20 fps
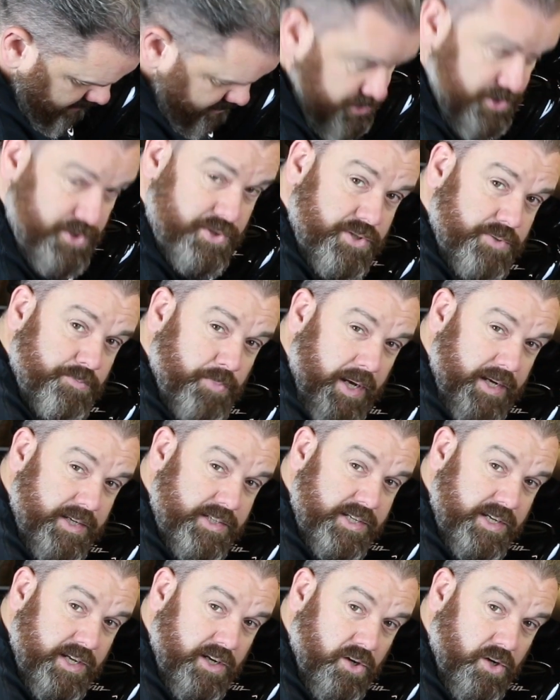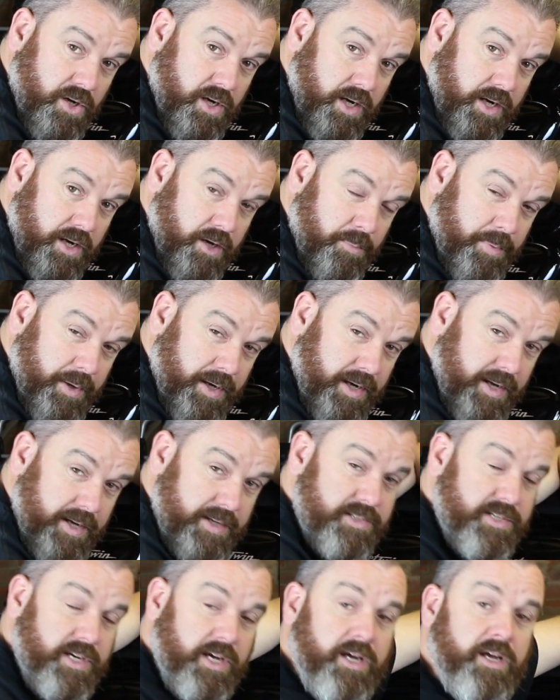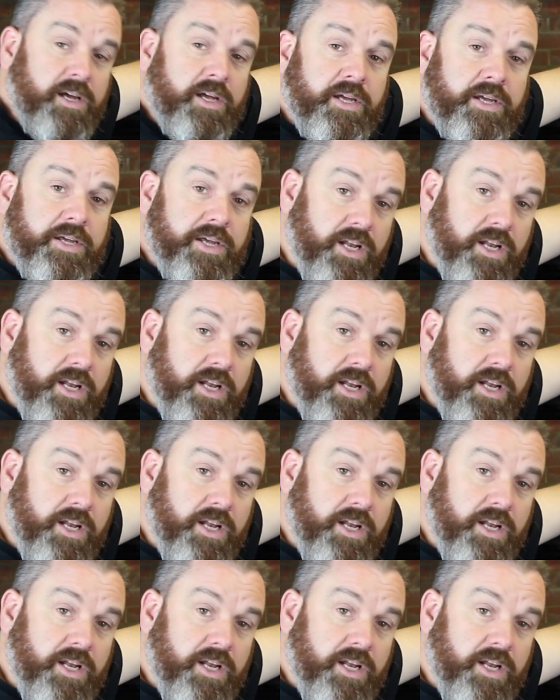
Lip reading: Just makes it look a little bit neater.